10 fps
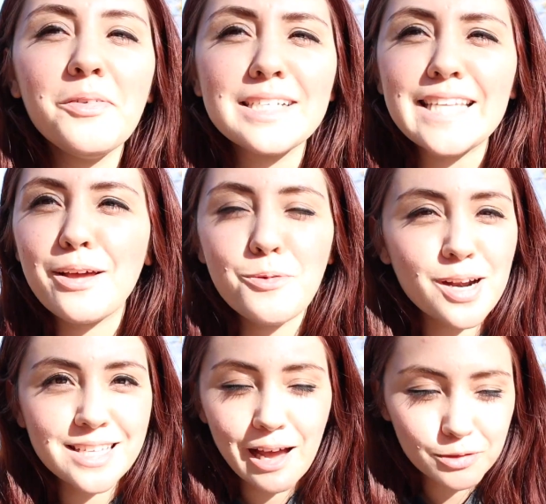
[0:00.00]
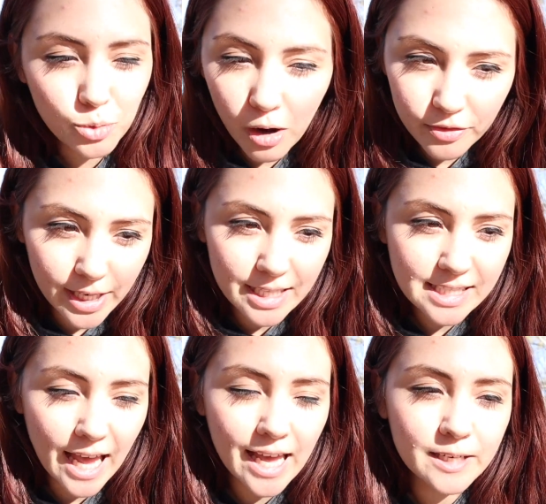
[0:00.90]
saying we wanted to have 12
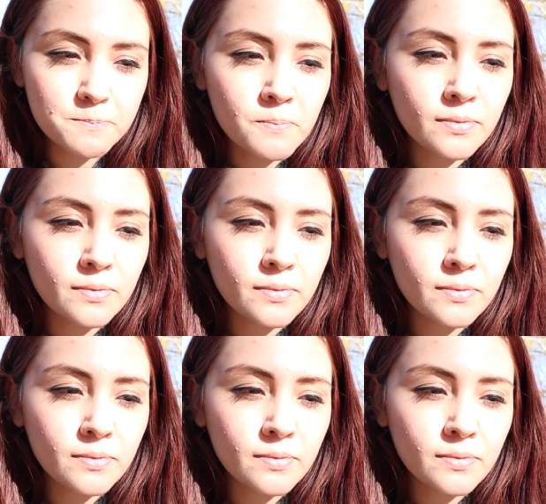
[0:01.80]
kids. And